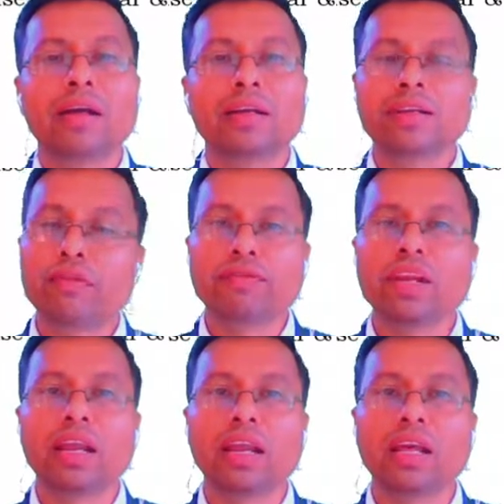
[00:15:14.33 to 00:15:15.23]

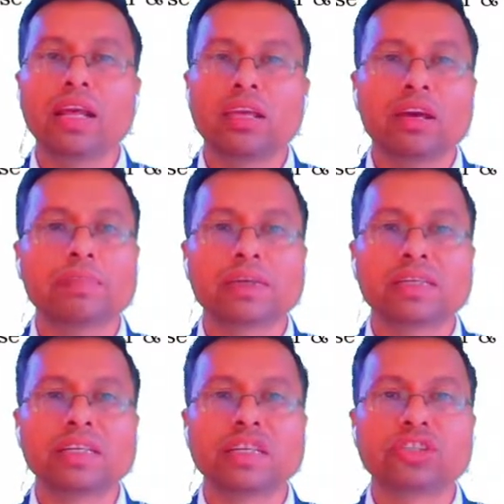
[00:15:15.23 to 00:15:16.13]
definitely your
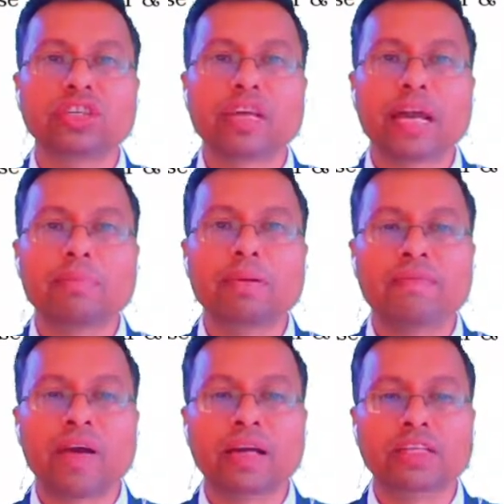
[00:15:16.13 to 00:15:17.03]
presentation can be
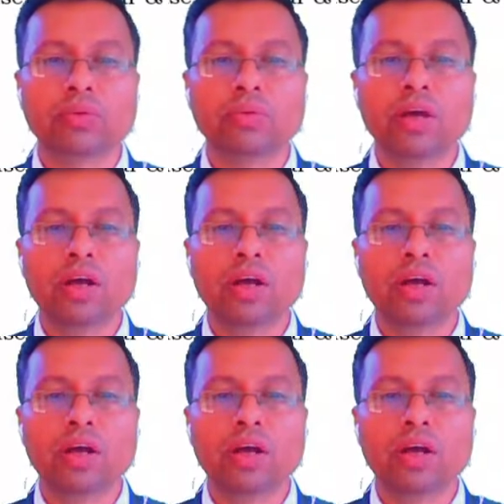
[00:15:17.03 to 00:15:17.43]
effective.